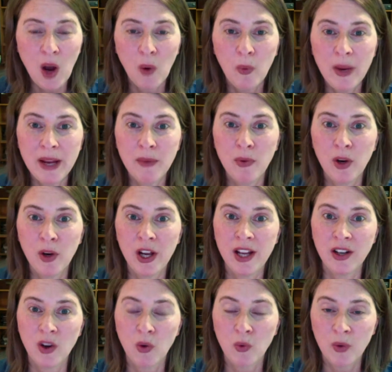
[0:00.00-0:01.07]
we would
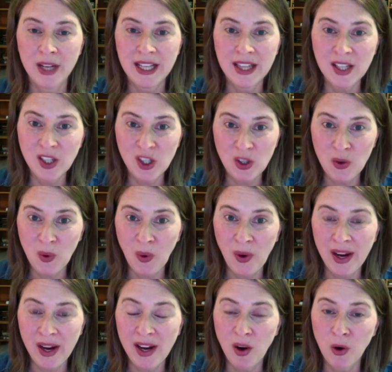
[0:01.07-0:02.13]
read the
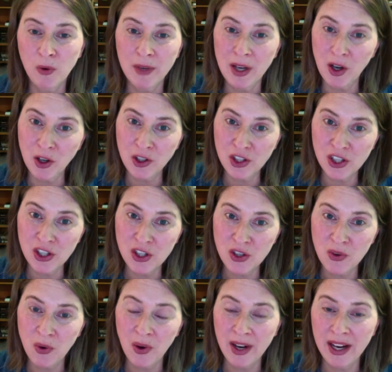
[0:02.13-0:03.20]
story or rehearse the
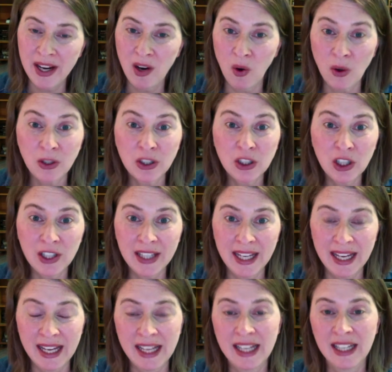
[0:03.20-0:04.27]
story or look
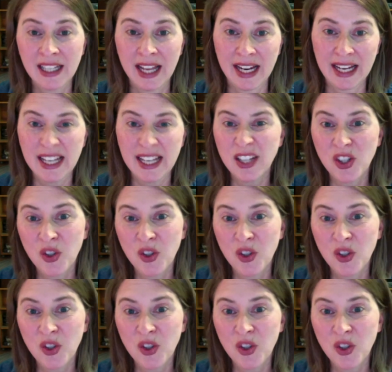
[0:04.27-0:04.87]
in like a history